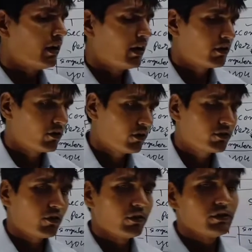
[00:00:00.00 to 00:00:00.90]
are
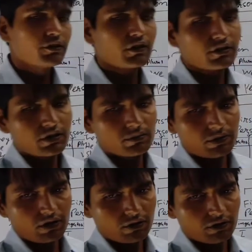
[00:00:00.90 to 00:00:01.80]
not only certain
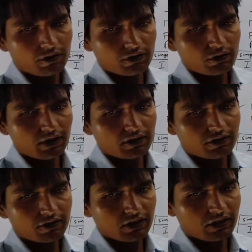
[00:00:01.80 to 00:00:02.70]
pronouns, you can
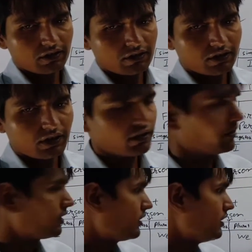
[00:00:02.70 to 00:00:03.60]
see here
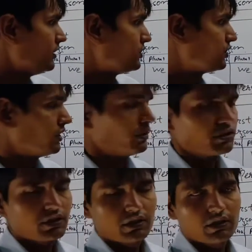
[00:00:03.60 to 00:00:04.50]
clearly, he, she,
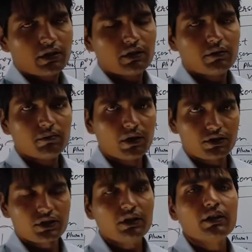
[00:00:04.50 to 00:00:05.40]
it,
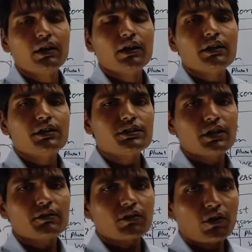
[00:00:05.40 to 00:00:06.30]
but it
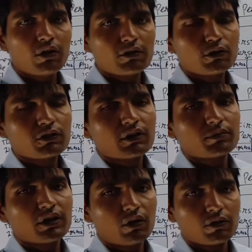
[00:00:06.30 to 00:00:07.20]
has also
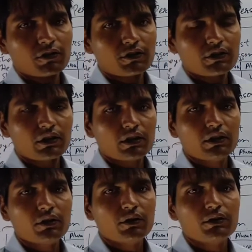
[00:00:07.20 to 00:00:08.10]
some nouns.
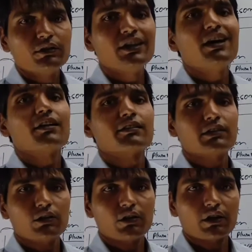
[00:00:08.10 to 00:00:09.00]
They are
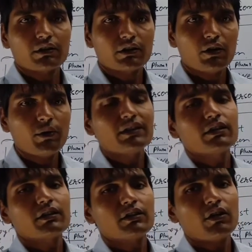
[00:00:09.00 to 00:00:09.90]
similar,
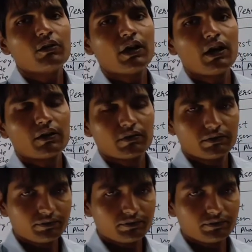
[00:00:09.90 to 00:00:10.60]
whether the noun are